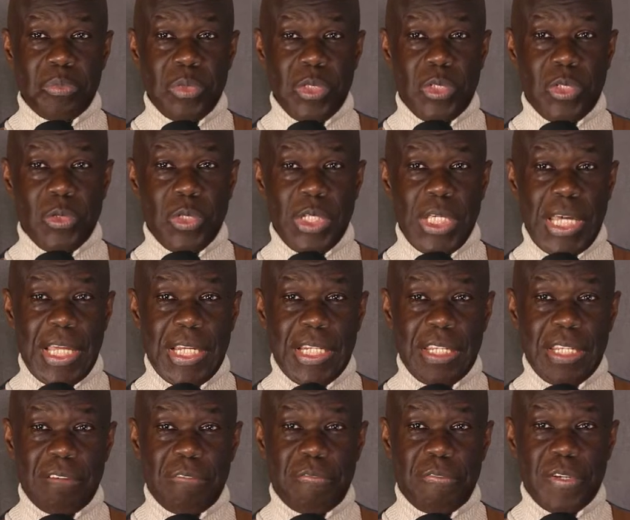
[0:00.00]
do the
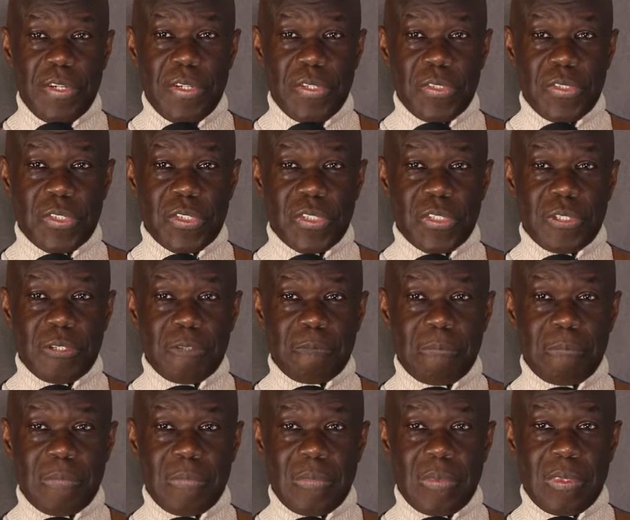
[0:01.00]
ending first?
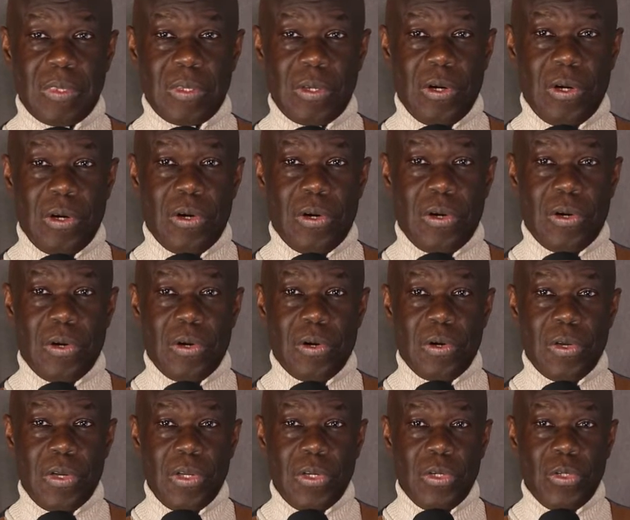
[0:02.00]

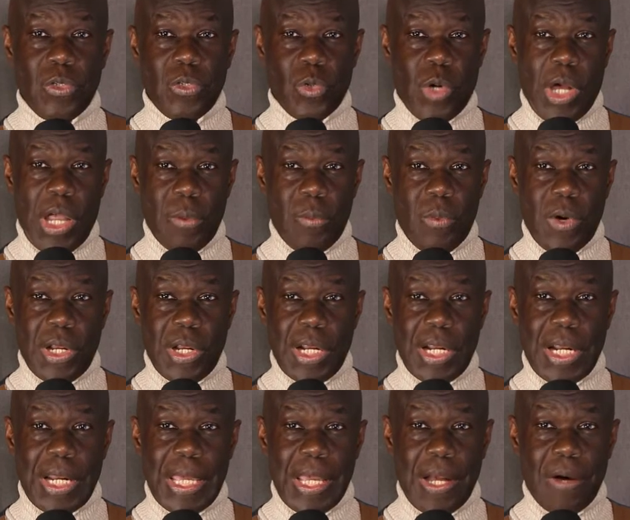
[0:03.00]
Or do I want
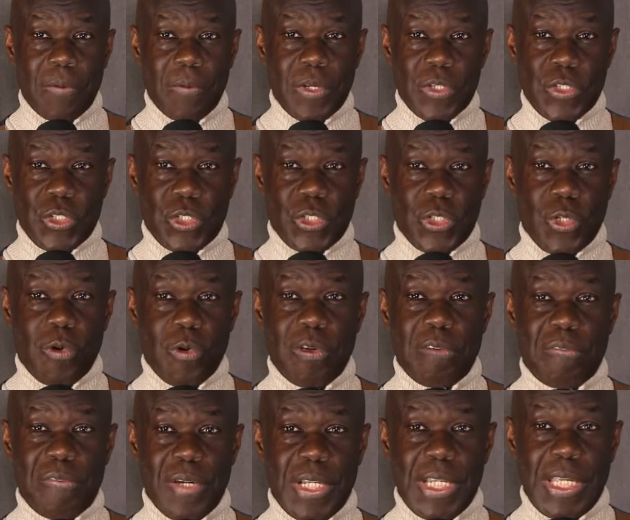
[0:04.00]
to lay out the story
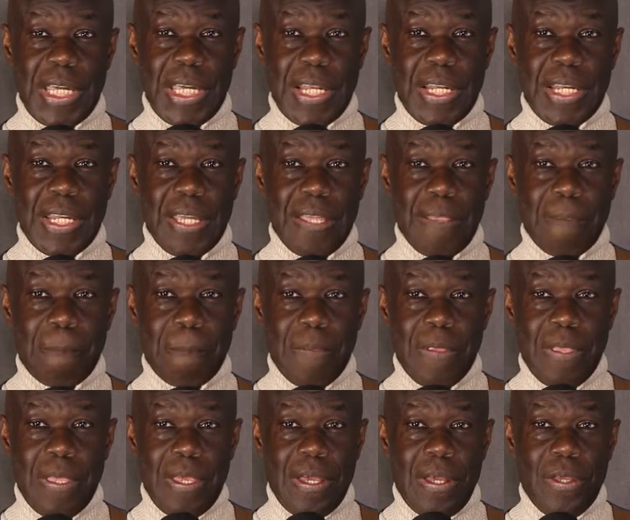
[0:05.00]
for the ending?
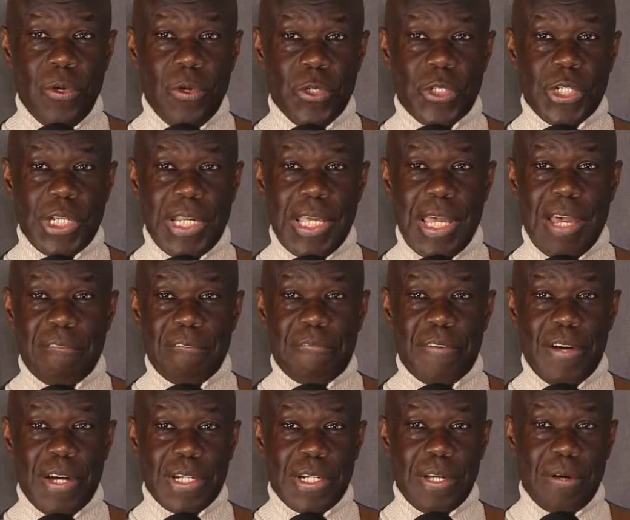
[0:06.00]
Usually I
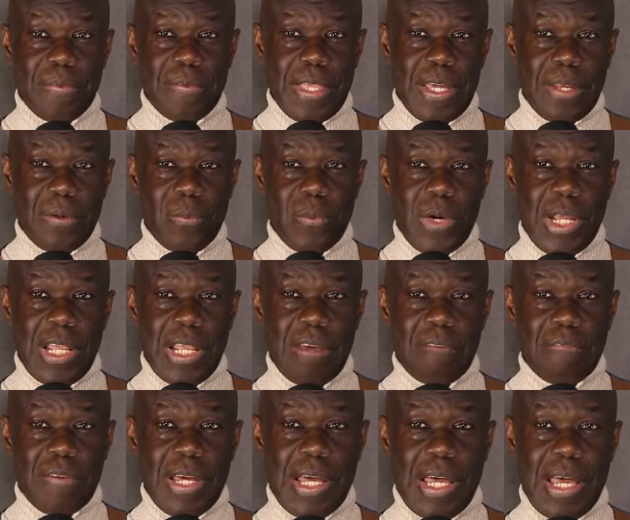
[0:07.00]
found out that
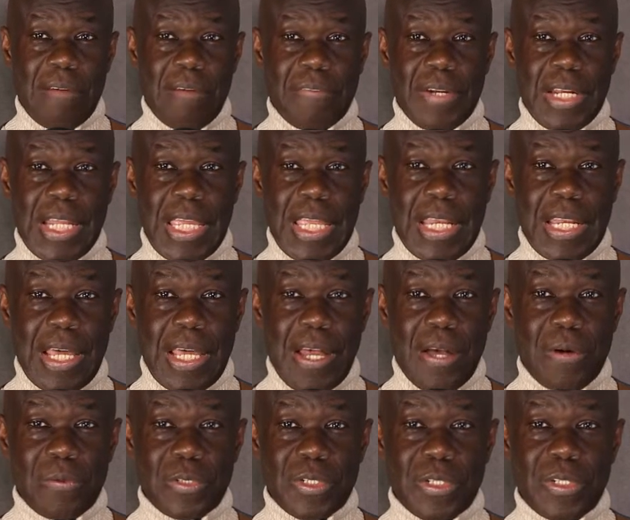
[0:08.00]
whenever I've laid
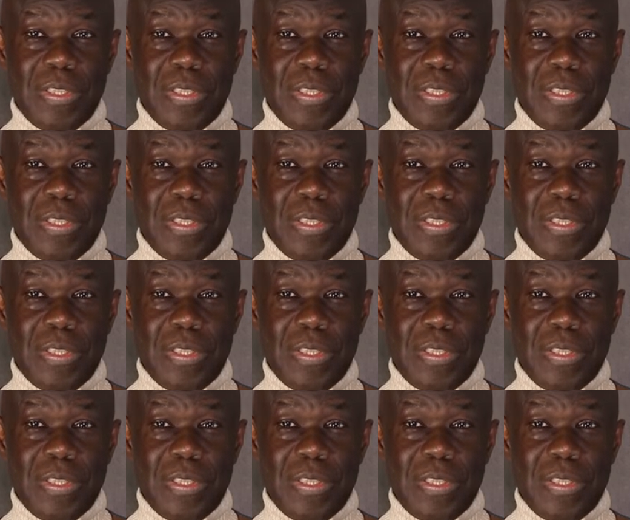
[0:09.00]
out